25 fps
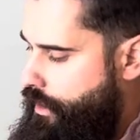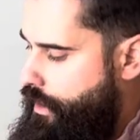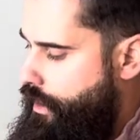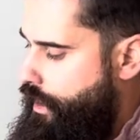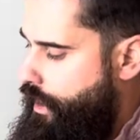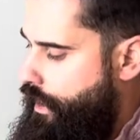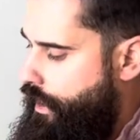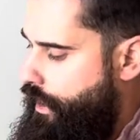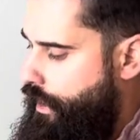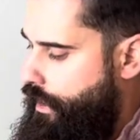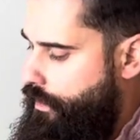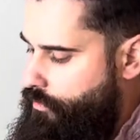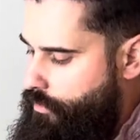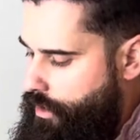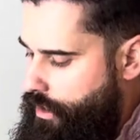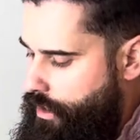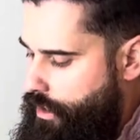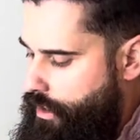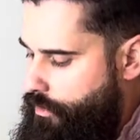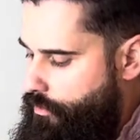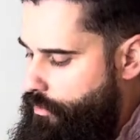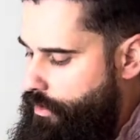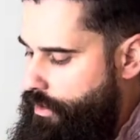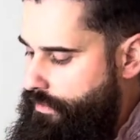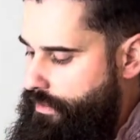And
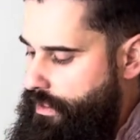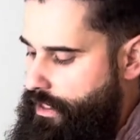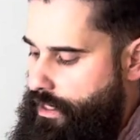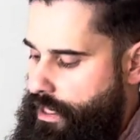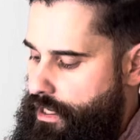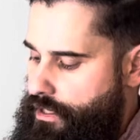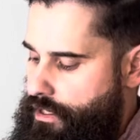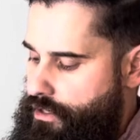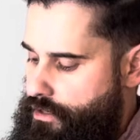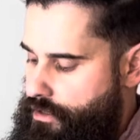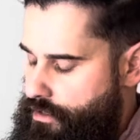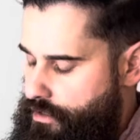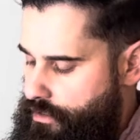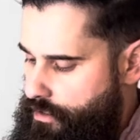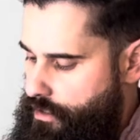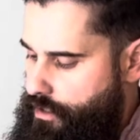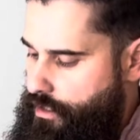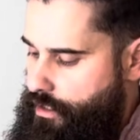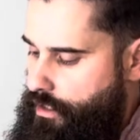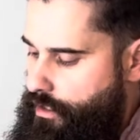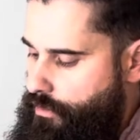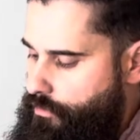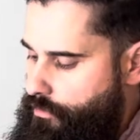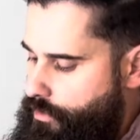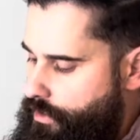one thing
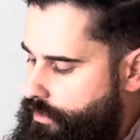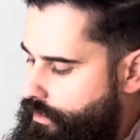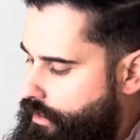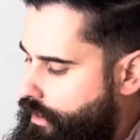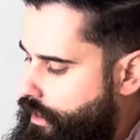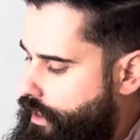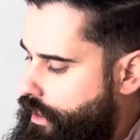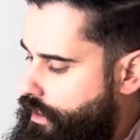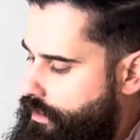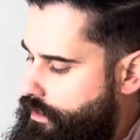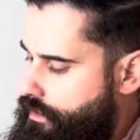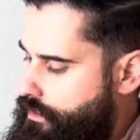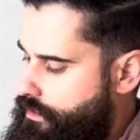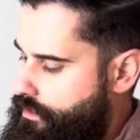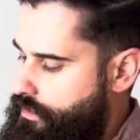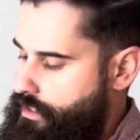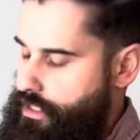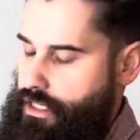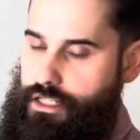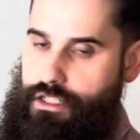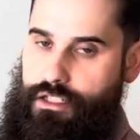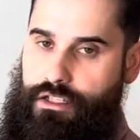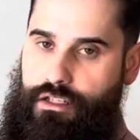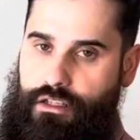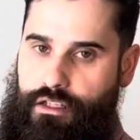I can
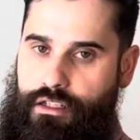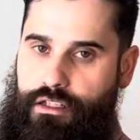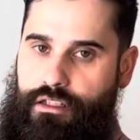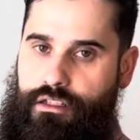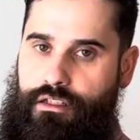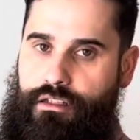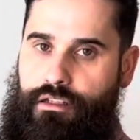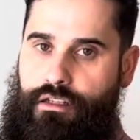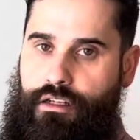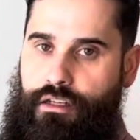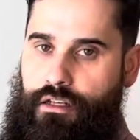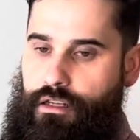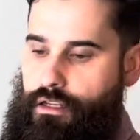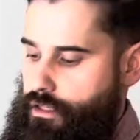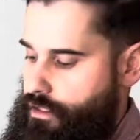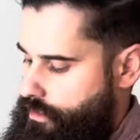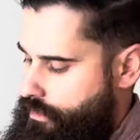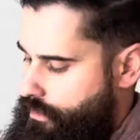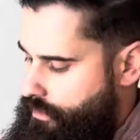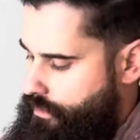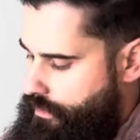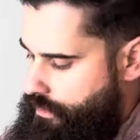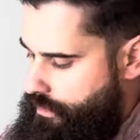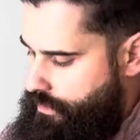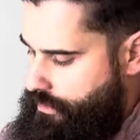attest to this
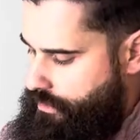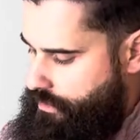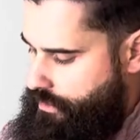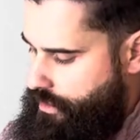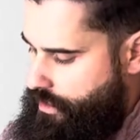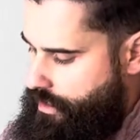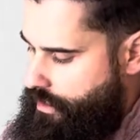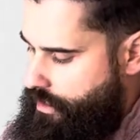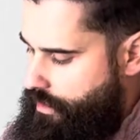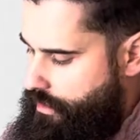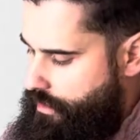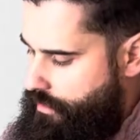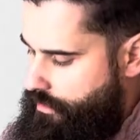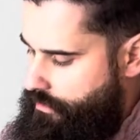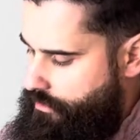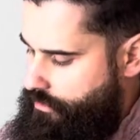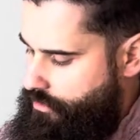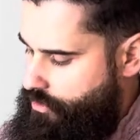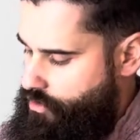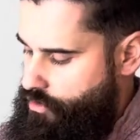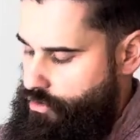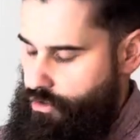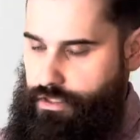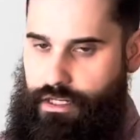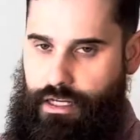
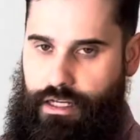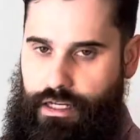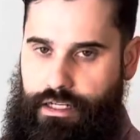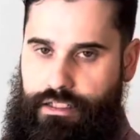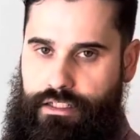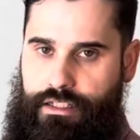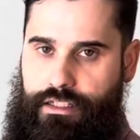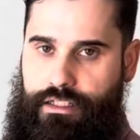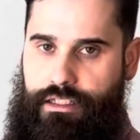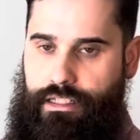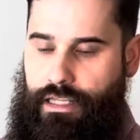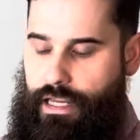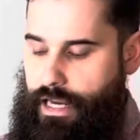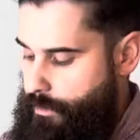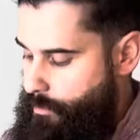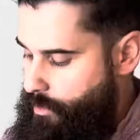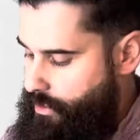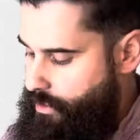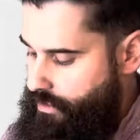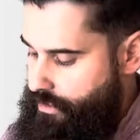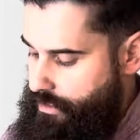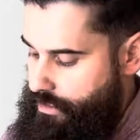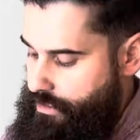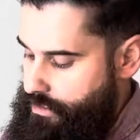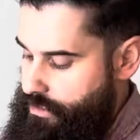Gore-Tex, this
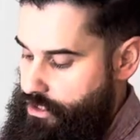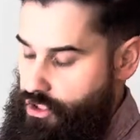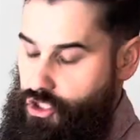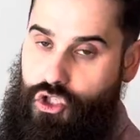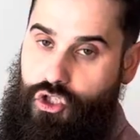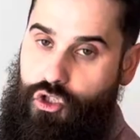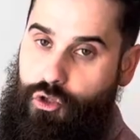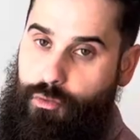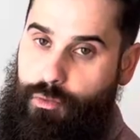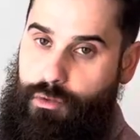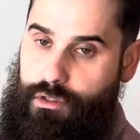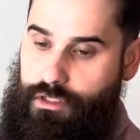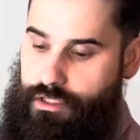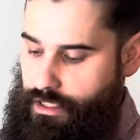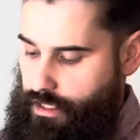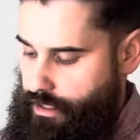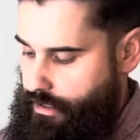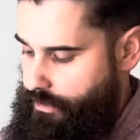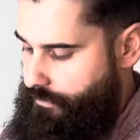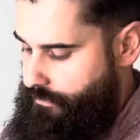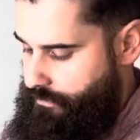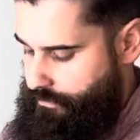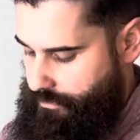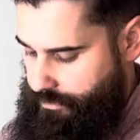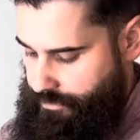laminate, is it's super
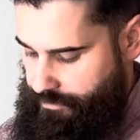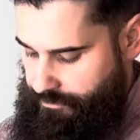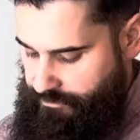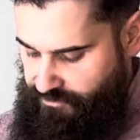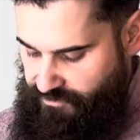tough.